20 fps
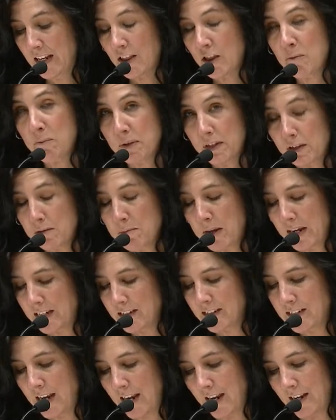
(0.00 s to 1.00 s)
The bill
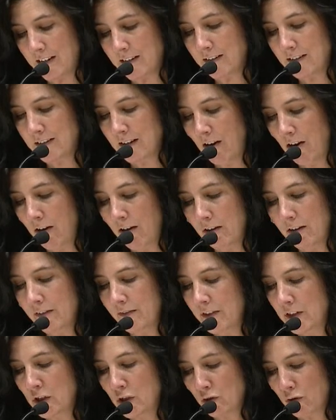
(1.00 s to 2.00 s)
maintains all
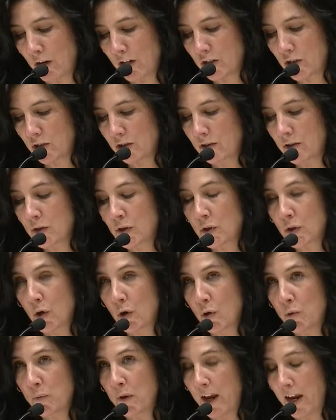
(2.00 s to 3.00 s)
of the structure, scope,